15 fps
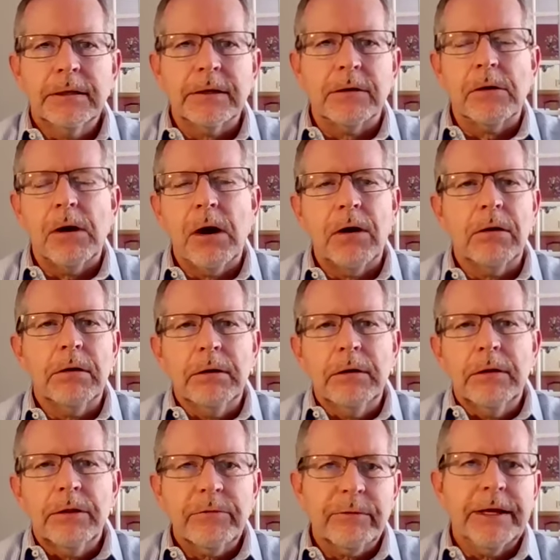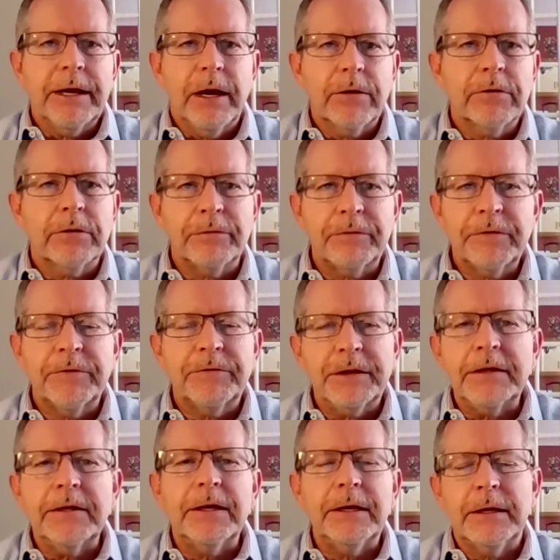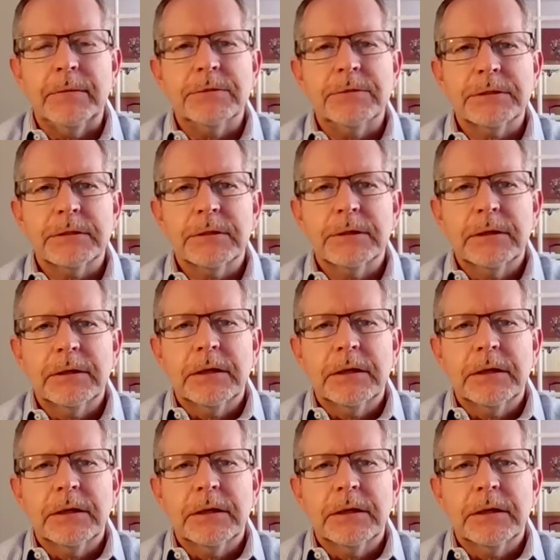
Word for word: There are 350 teams,